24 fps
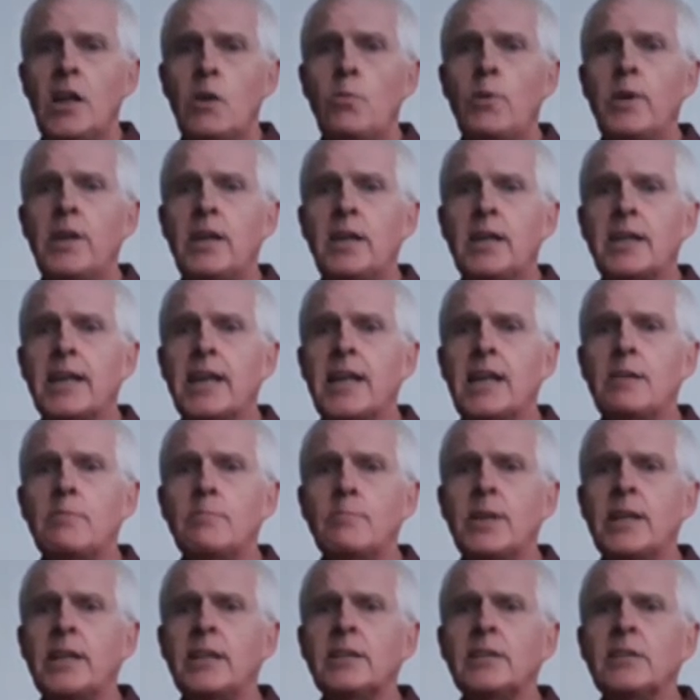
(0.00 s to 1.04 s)
We
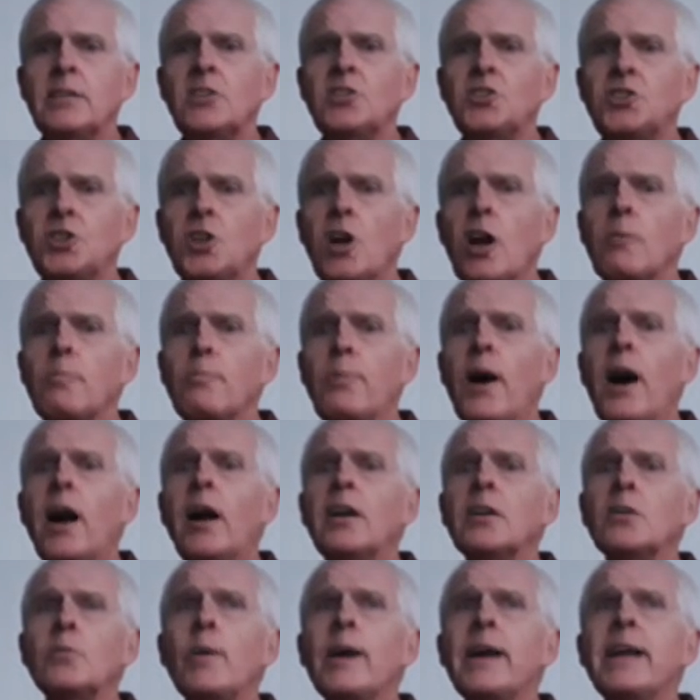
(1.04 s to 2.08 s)
came in the short
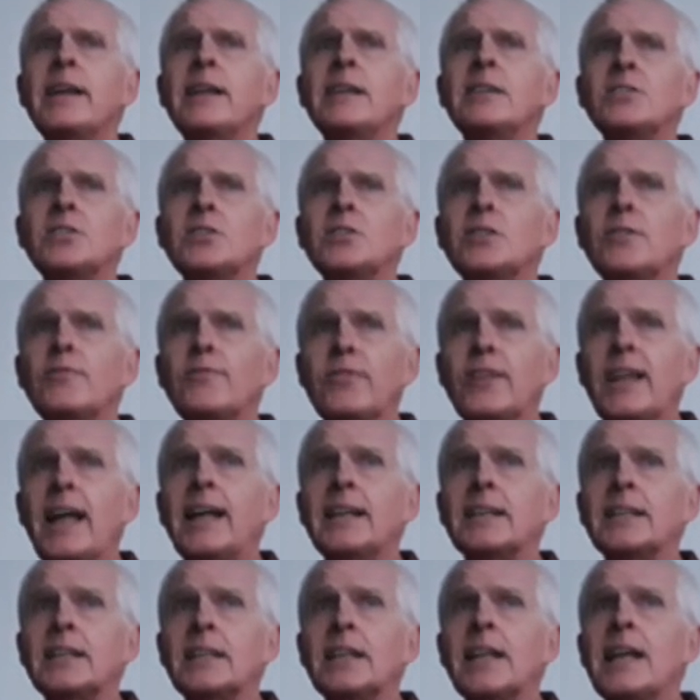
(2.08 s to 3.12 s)
parkway to the
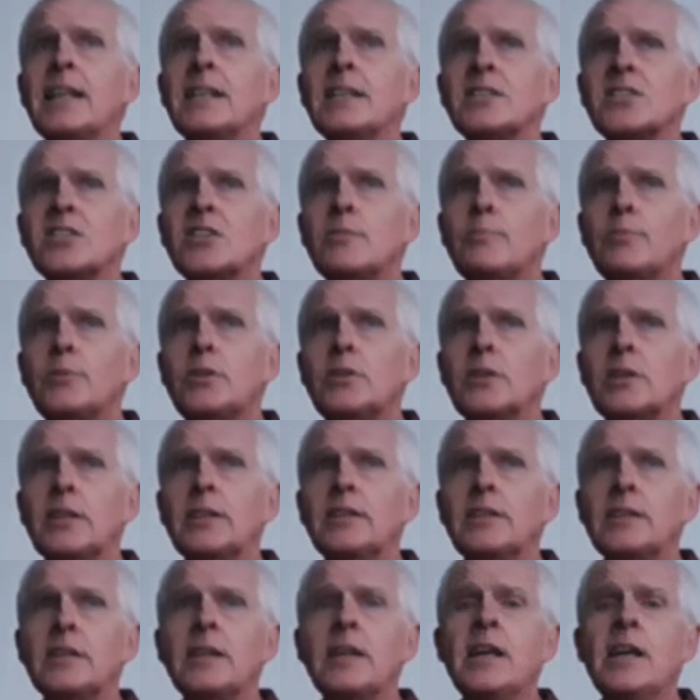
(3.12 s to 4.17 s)
flatlands of
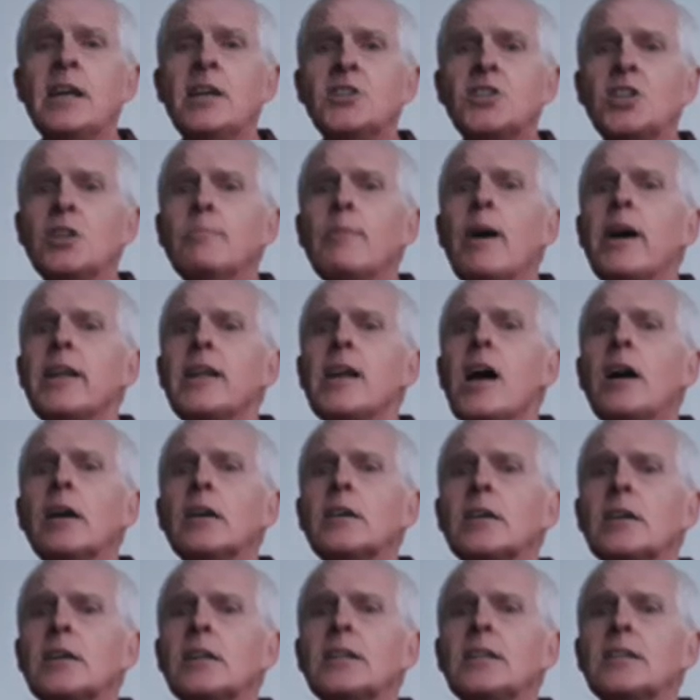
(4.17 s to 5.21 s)
Brooklyn, to my
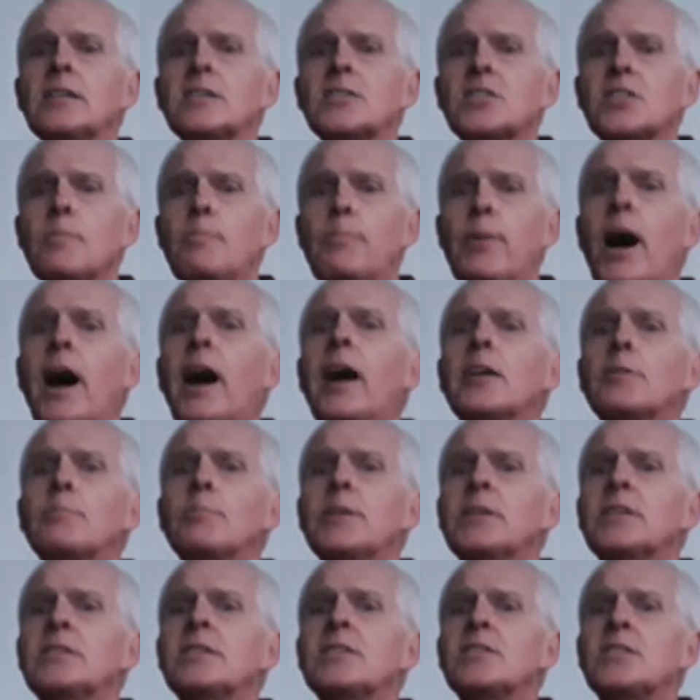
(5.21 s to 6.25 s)
uncle's
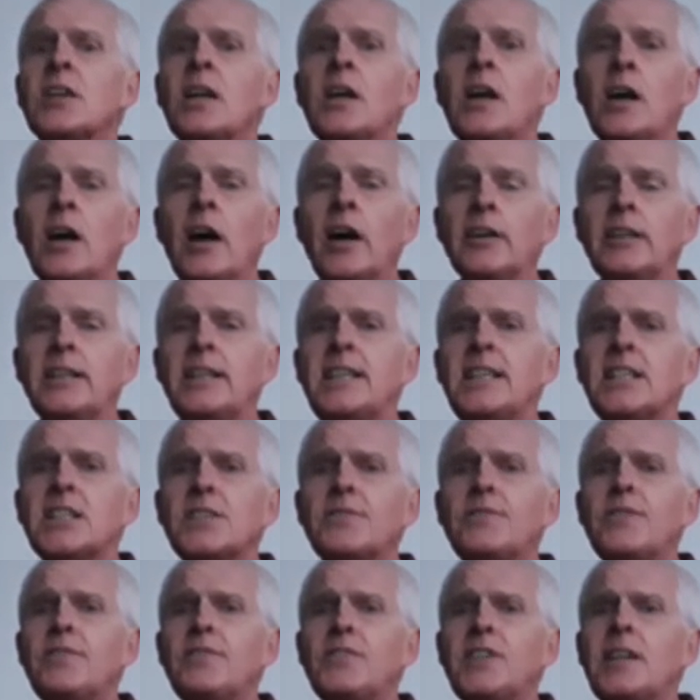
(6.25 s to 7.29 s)
apartment on
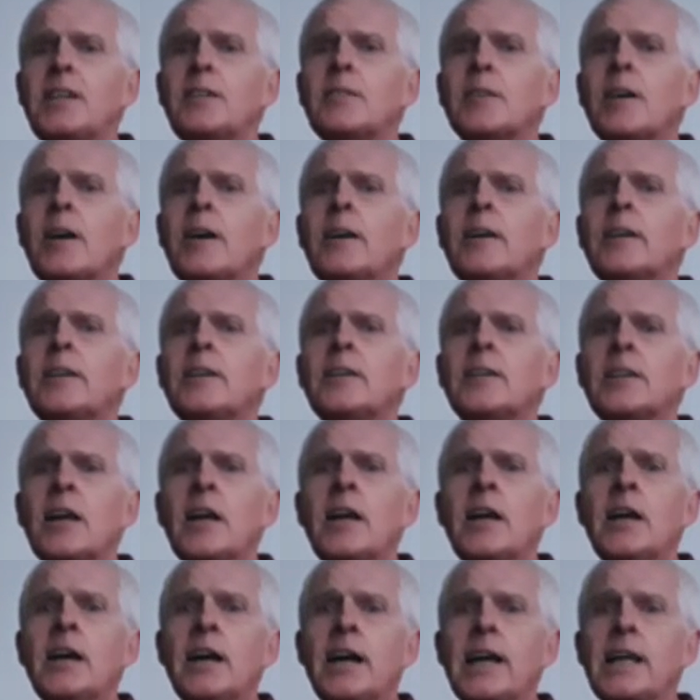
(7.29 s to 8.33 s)
East 53rd.
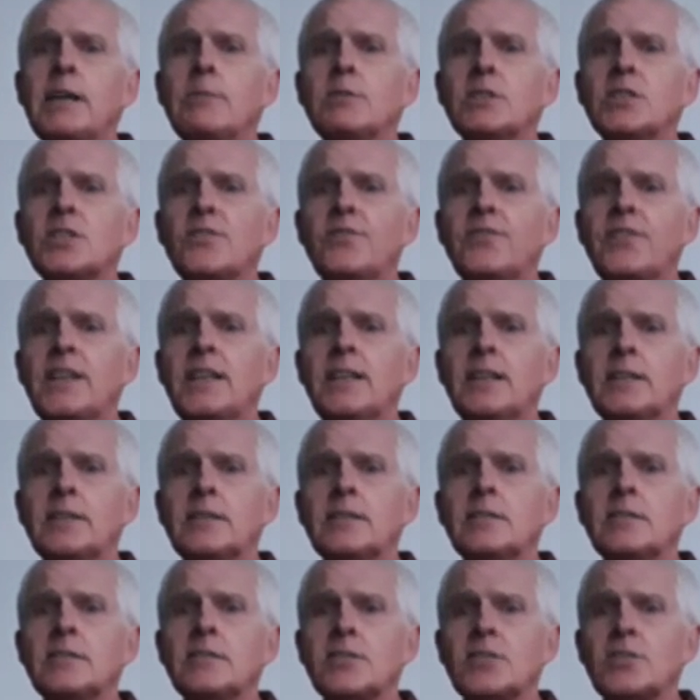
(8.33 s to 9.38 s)
I was
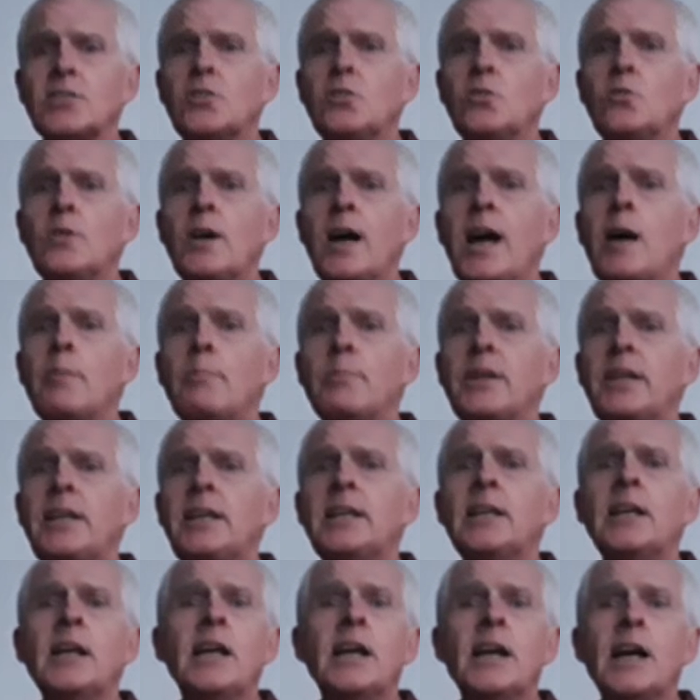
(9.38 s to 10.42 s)
feeling so
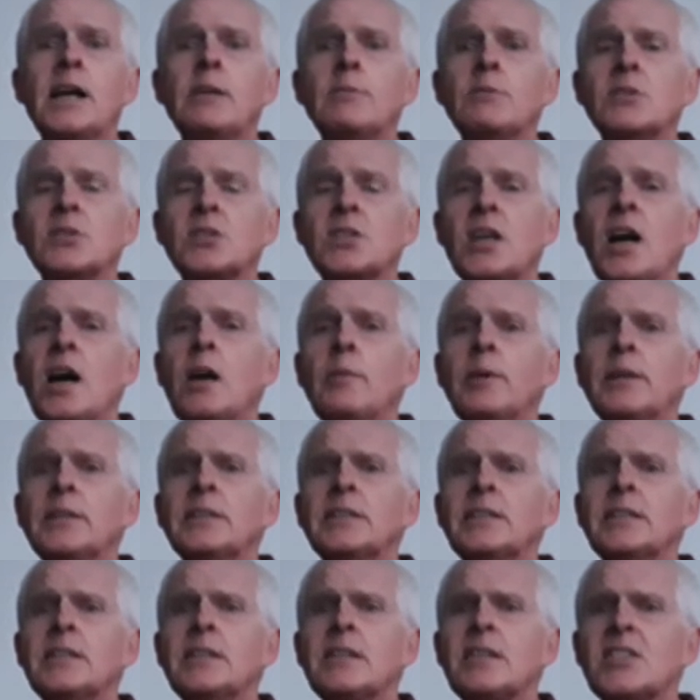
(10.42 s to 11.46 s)
happy, I was
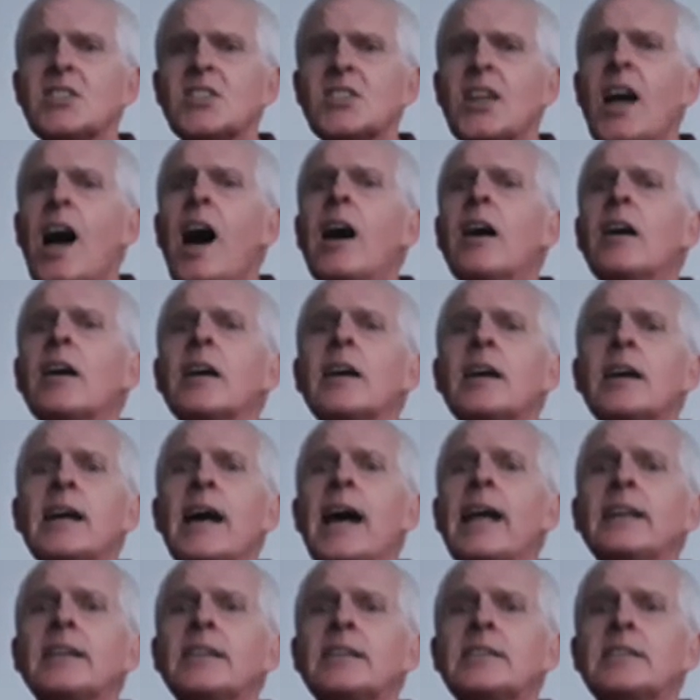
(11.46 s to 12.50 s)
humming a song,
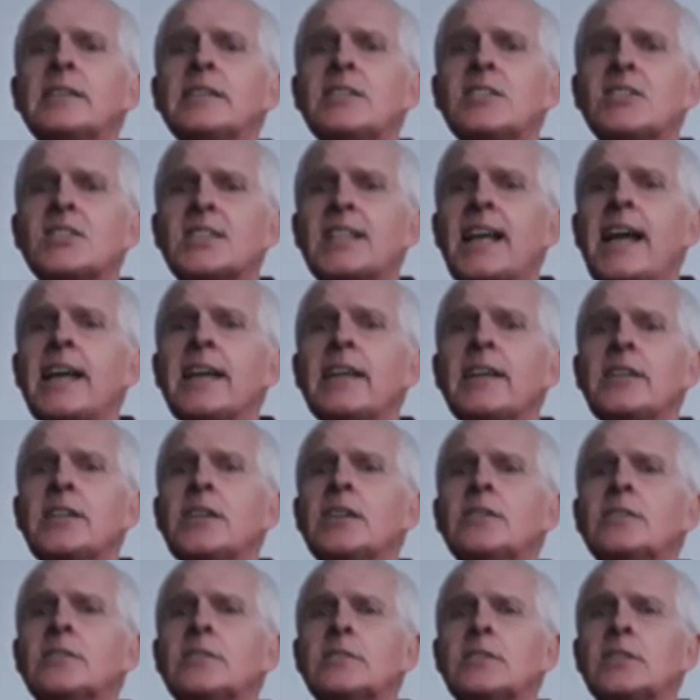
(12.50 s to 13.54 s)
and I sang
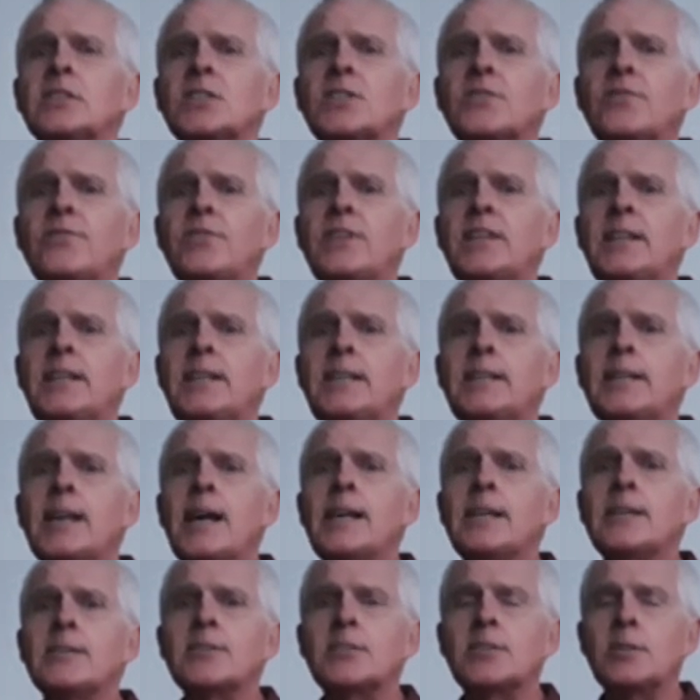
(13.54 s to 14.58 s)
"You're as free
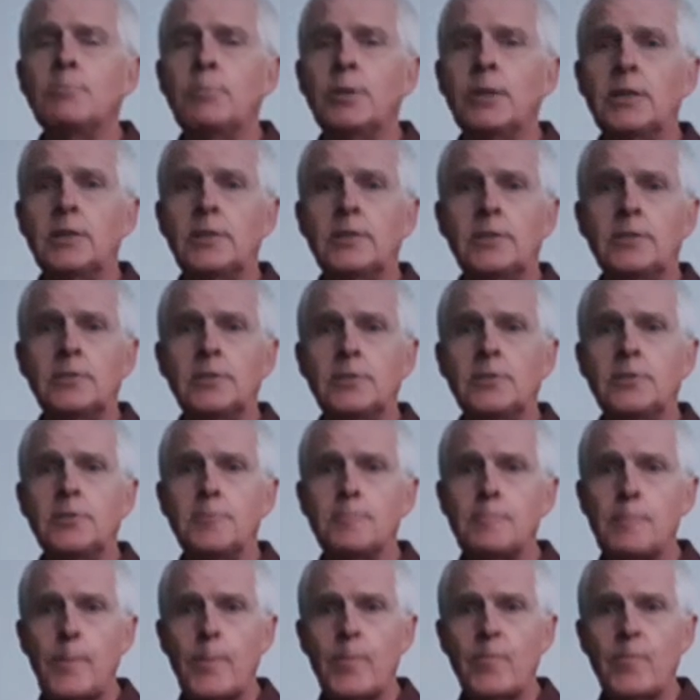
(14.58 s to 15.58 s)
as a bird."